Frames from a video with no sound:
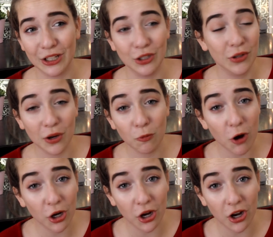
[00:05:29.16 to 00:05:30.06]
you can
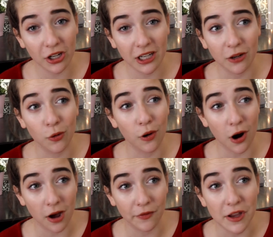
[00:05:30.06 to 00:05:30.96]
walk on or
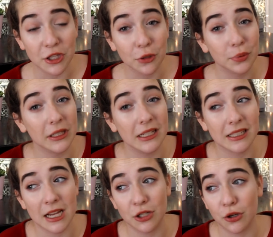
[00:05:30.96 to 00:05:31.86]
off as you please.
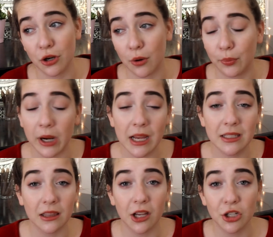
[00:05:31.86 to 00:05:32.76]
Like during our
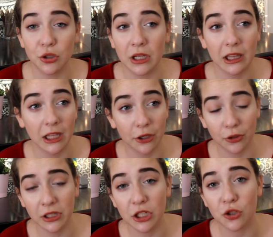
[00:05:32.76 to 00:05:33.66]
breaks and lunch, you can
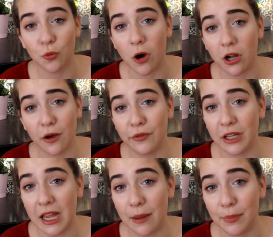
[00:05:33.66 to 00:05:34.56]
literally just walk off the
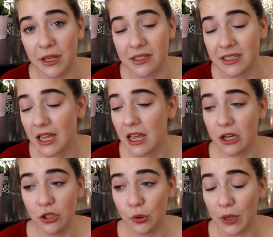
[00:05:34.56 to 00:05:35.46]
campus,
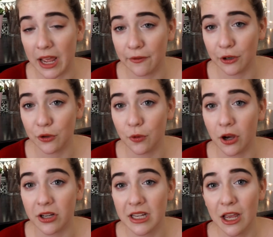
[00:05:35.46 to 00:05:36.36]
do whatever you
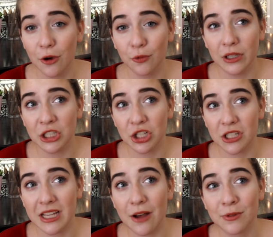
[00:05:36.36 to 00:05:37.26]
want, which
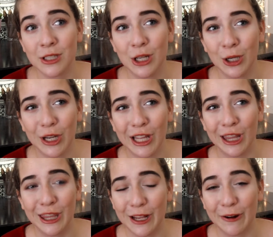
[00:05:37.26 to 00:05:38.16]
sounds good
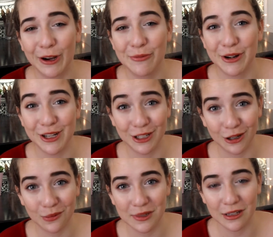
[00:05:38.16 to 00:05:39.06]
in theory, but in
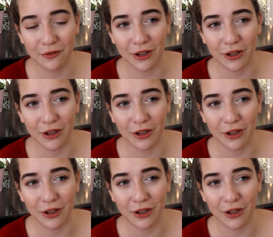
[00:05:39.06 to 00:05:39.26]
terms of